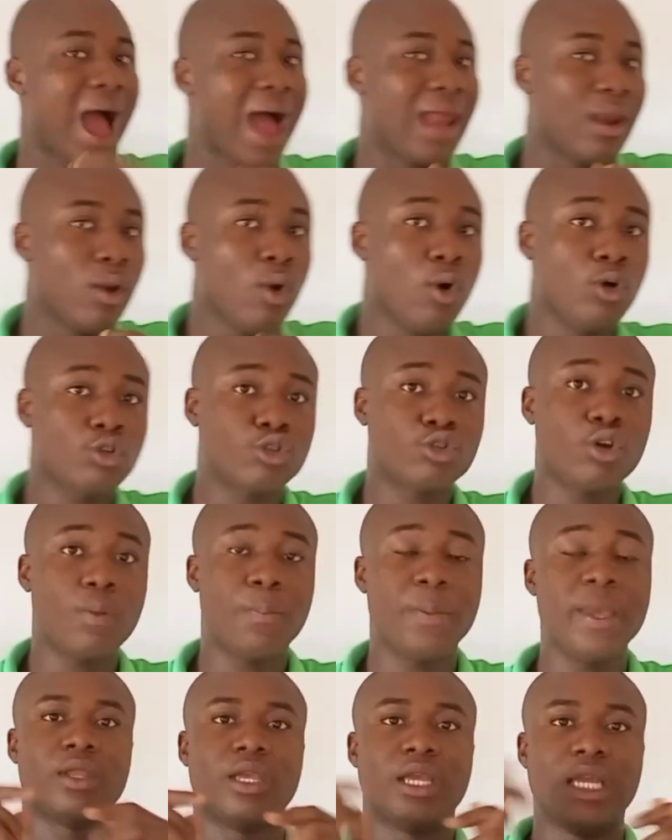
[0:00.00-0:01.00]

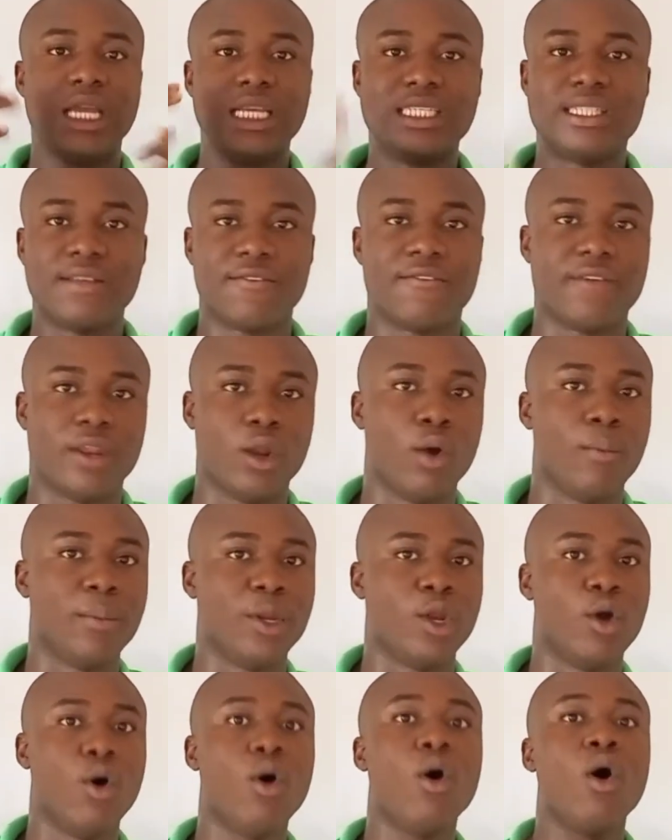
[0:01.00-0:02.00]
allotropy is a
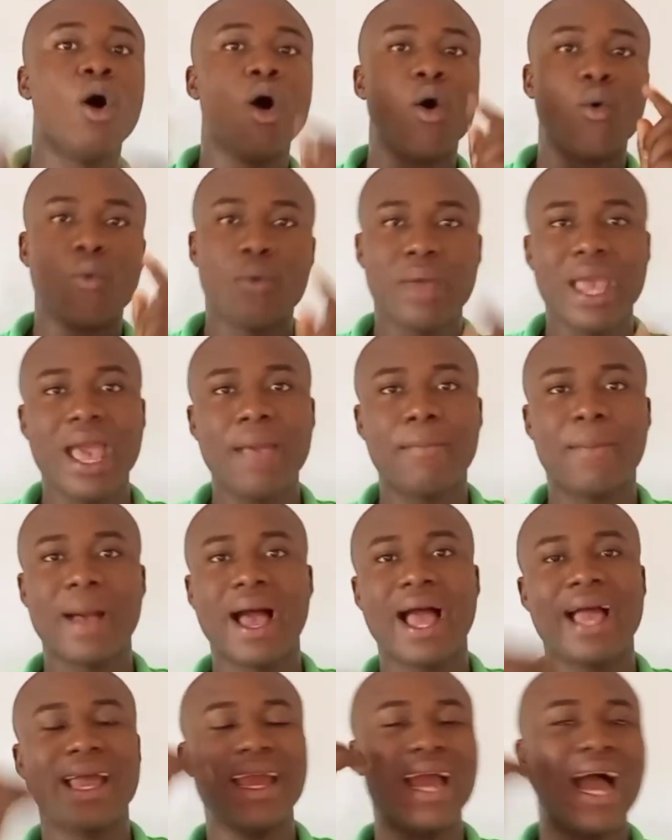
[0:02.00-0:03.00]
phenomenon
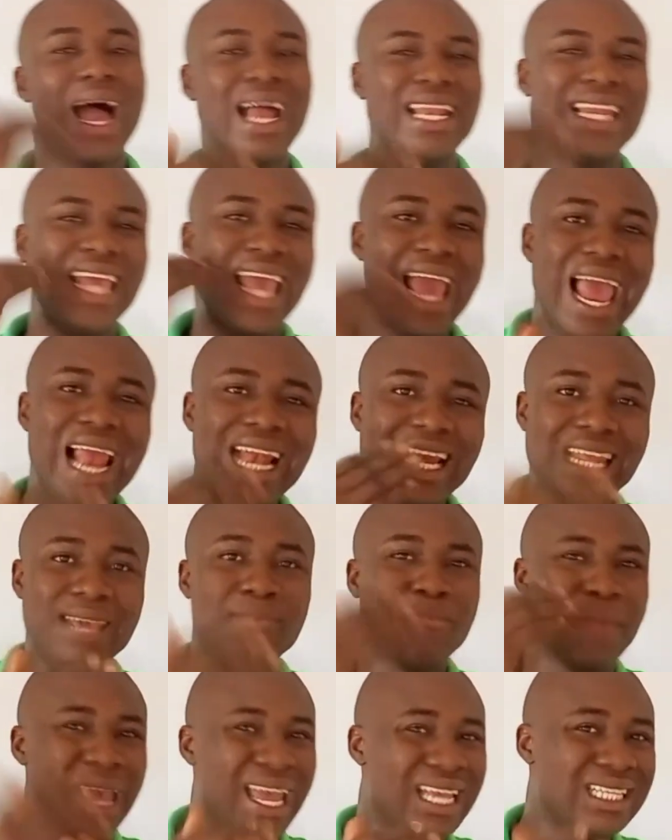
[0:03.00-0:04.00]
whereby an
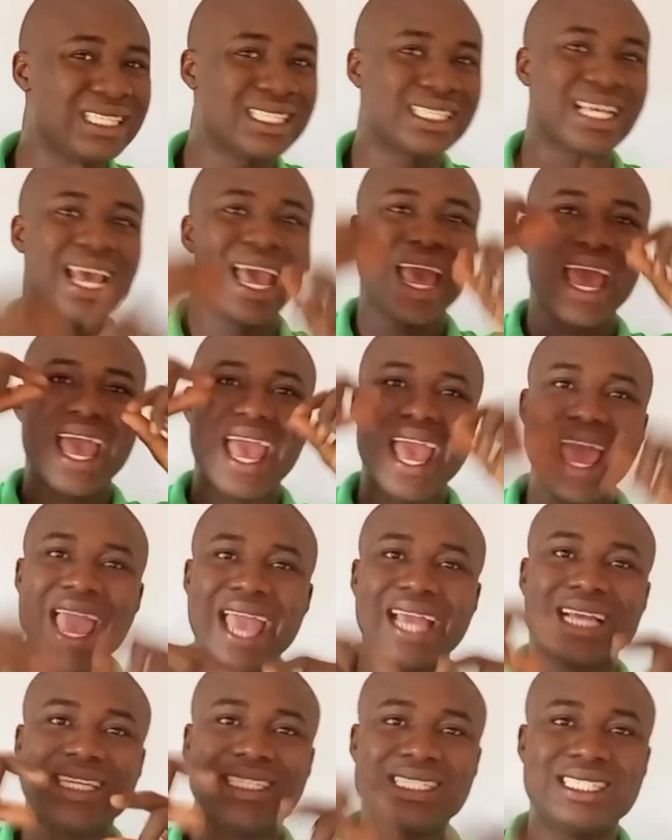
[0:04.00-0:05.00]
element
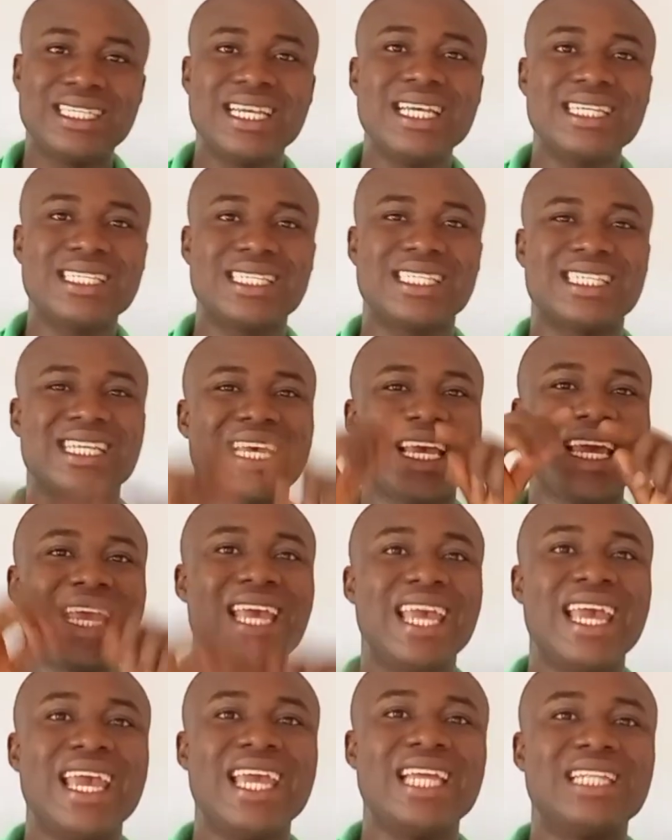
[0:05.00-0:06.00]
exists
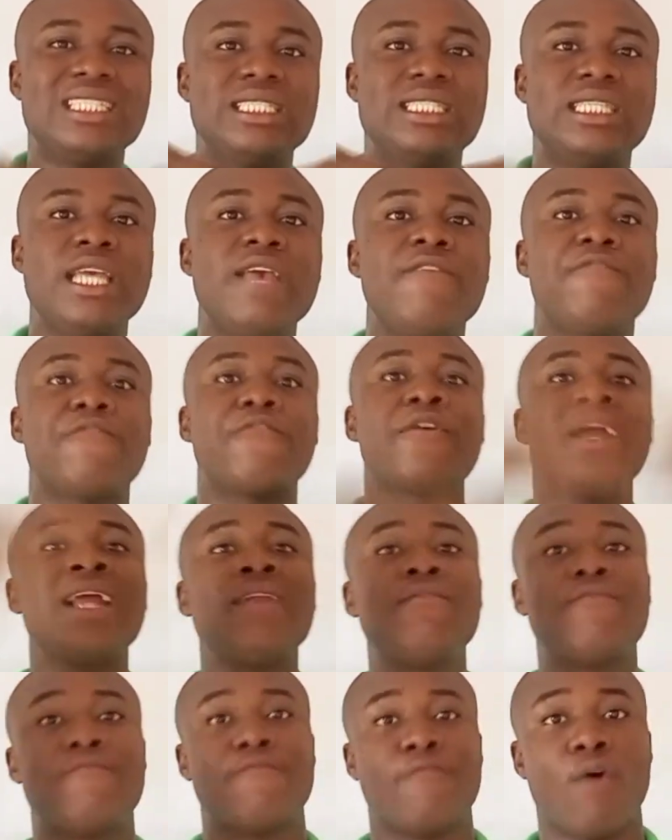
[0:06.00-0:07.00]
in
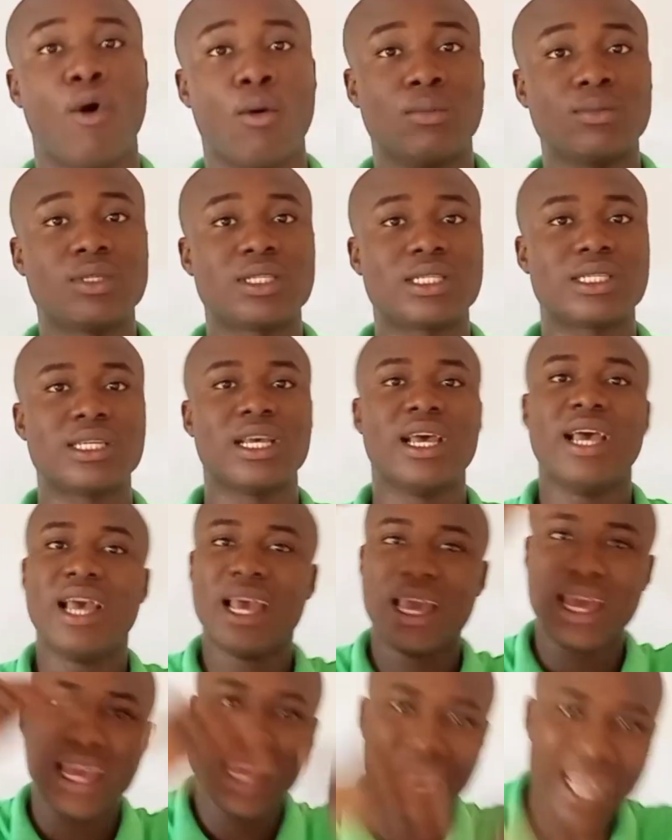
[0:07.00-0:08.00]
different forms
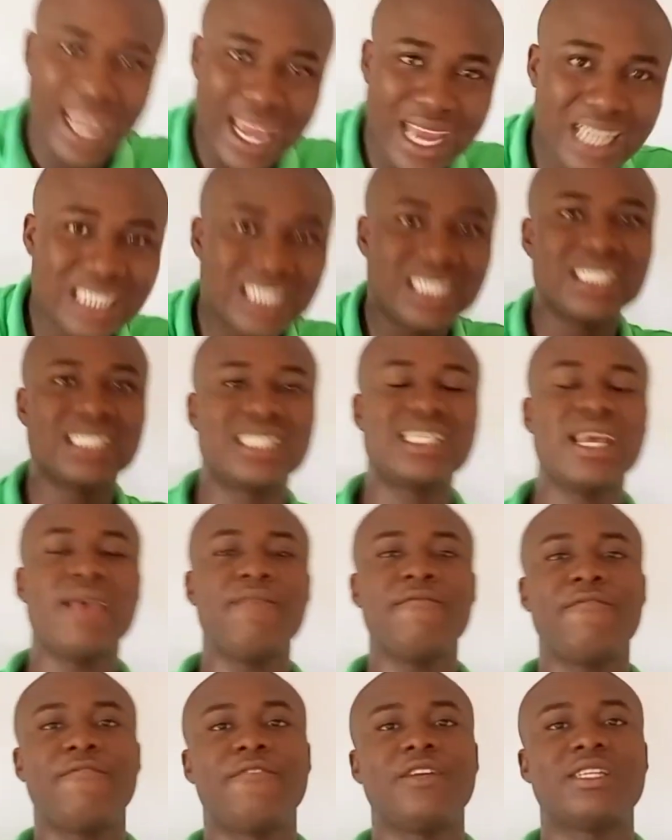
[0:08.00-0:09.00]
in the
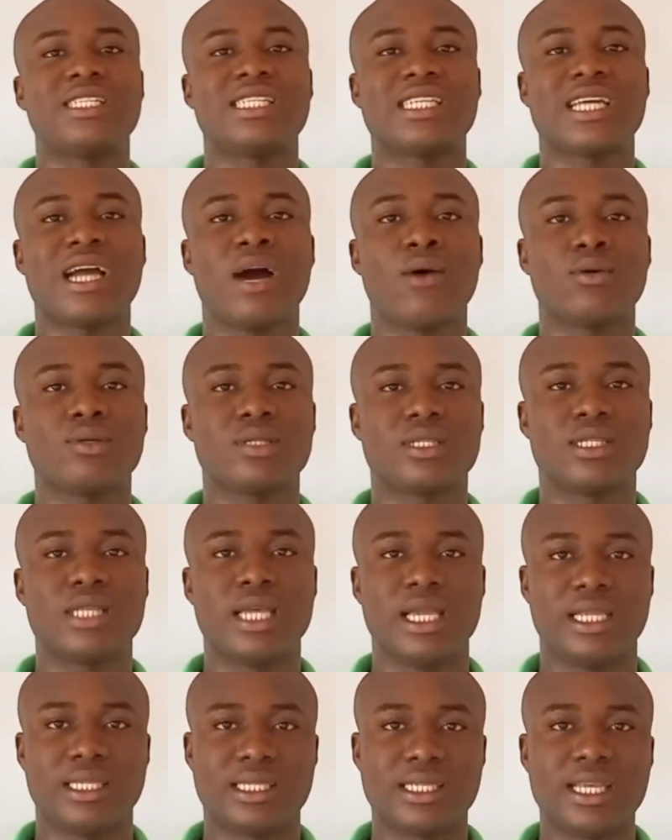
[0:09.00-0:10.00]
same physical
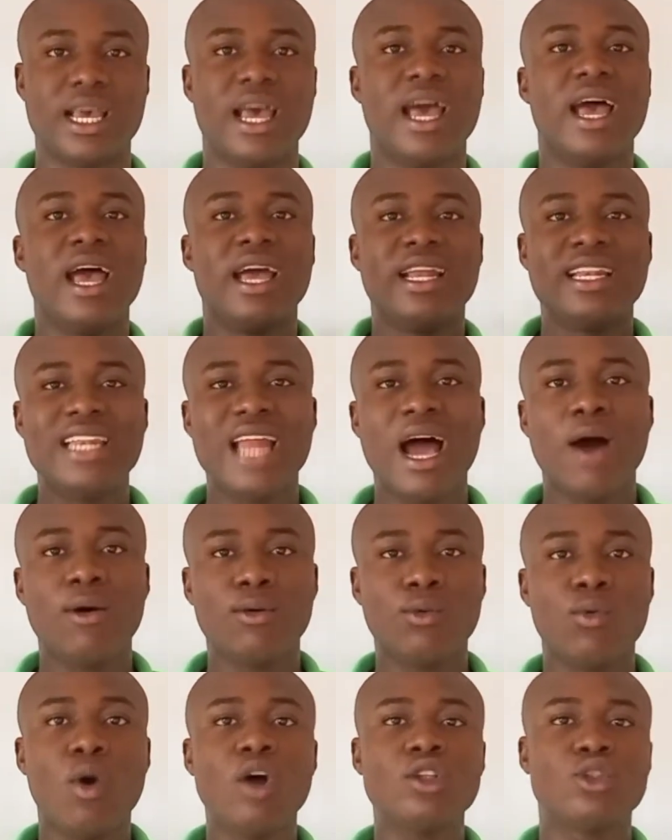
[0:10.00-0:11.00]
state.
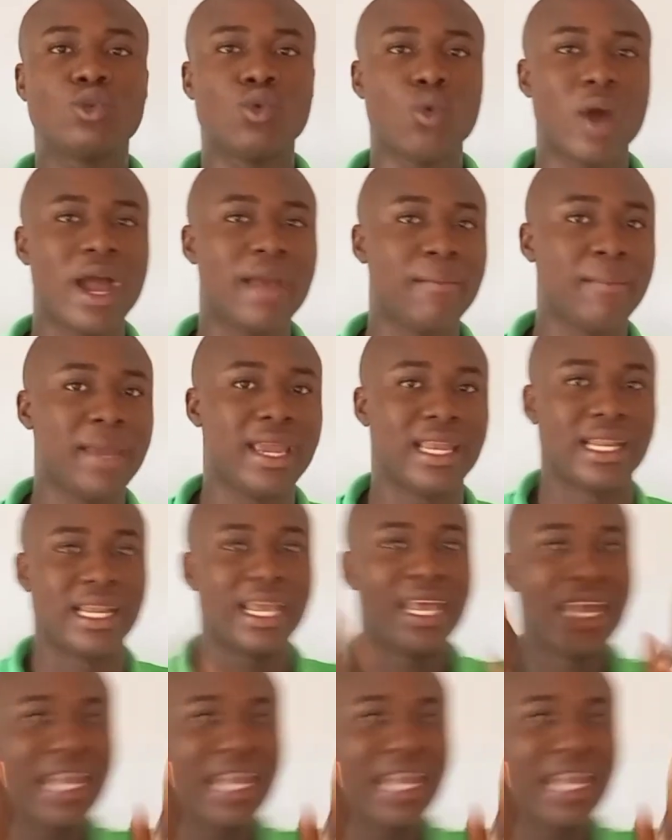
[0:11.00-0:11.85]
Now, what do I mean?